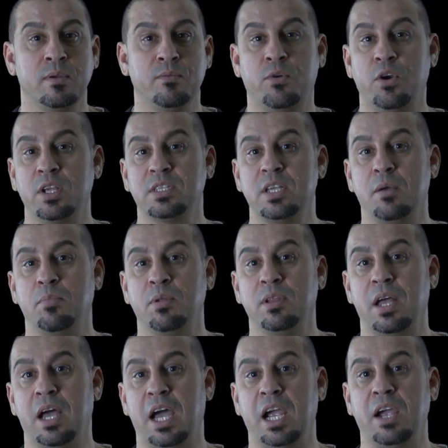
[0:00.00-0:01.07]
For
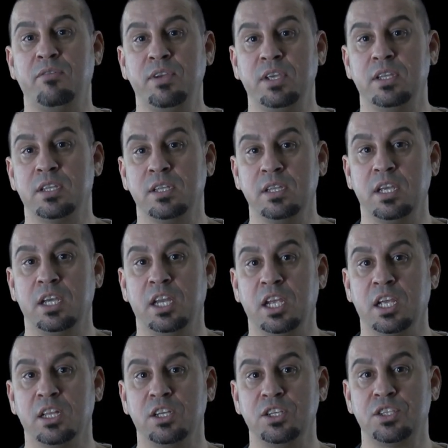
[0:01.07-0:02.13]
example, I have eaten in
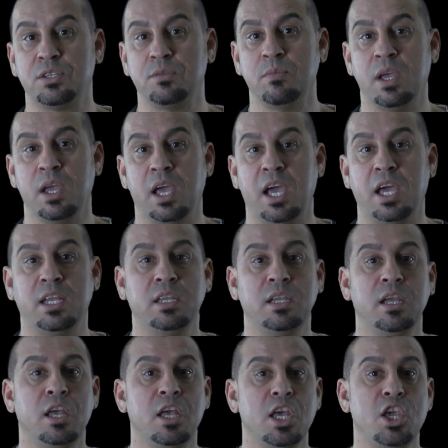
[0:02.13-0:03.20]
English
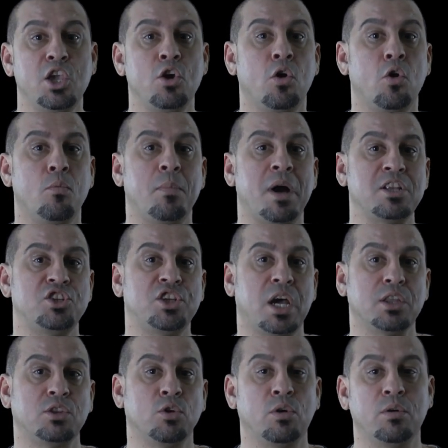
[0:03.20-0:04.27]
and io ho
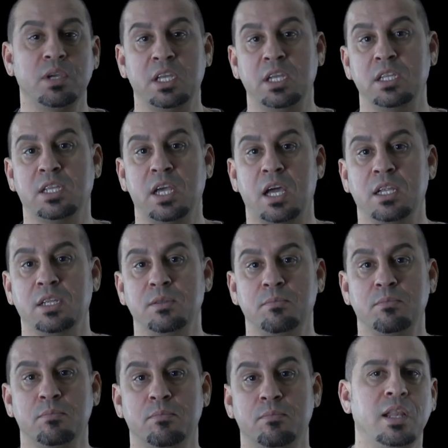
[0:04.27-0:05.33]
mangiato in
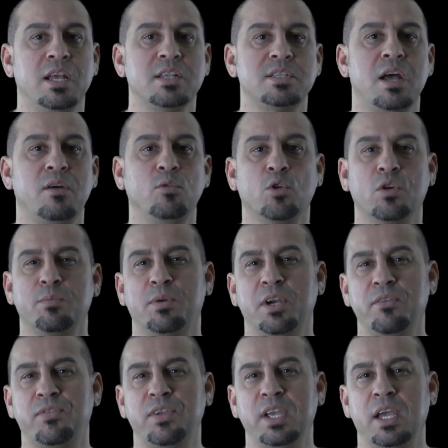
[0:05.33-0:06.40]
Italian. Let's now look
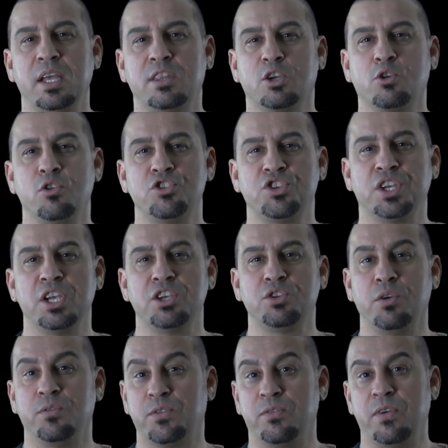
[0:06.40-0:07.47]
briefly at the
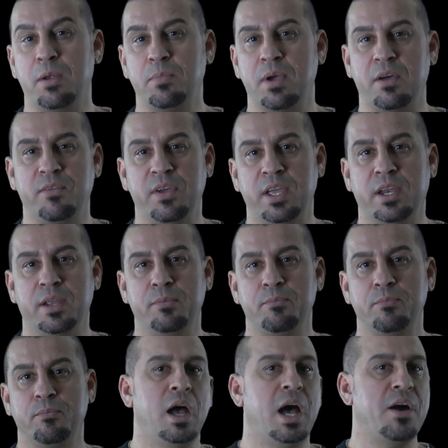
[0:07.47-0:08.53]
conjugation of the verb avere.
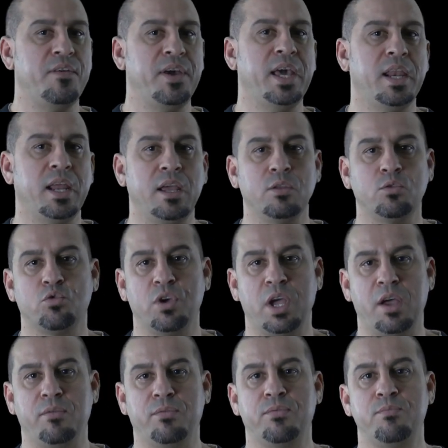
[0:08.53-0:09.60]
Avere, to
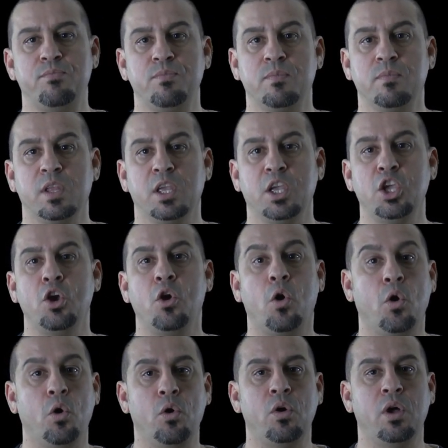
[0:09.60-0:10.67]
have. Io
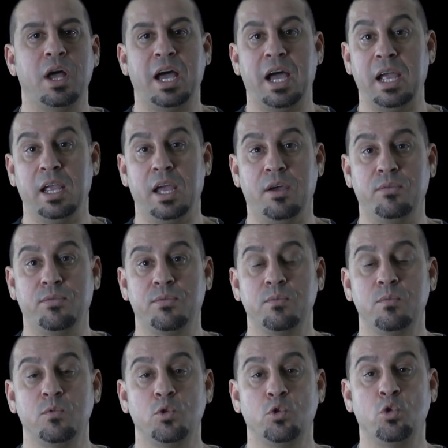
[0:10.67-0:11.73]
ho, I have.
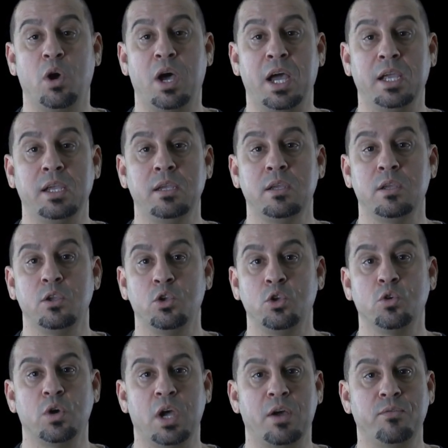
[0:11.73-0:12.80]
Tu hai,
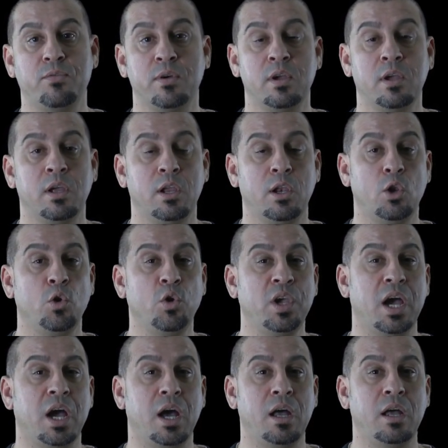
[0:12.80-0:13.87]
you have. Lui
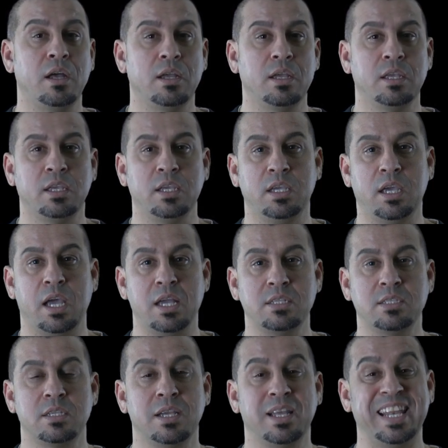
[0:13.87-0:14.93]
ha, he
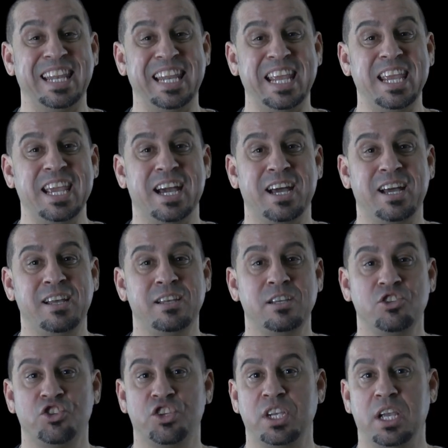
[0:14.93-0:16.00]
has. Lei ha,
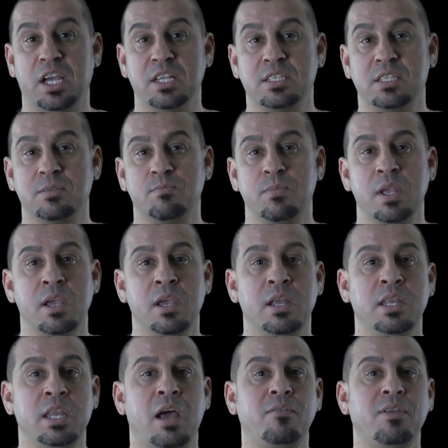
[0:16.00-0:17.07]
she has.
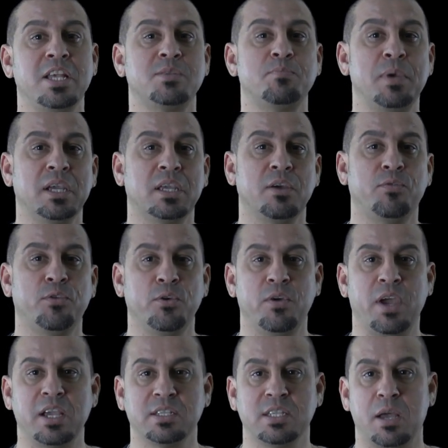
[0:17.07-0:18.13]
Now let's make a few
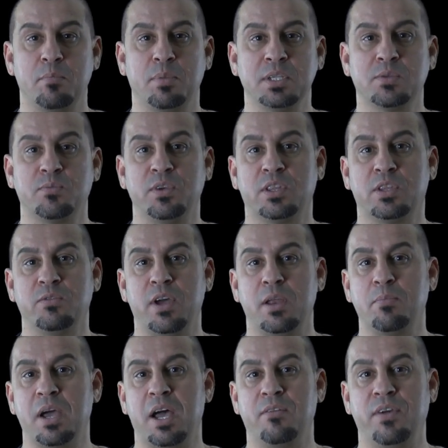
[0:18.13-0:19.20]
examples with the
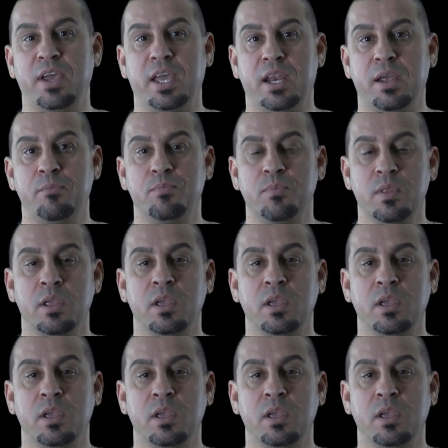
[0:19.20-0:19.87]
verb avere.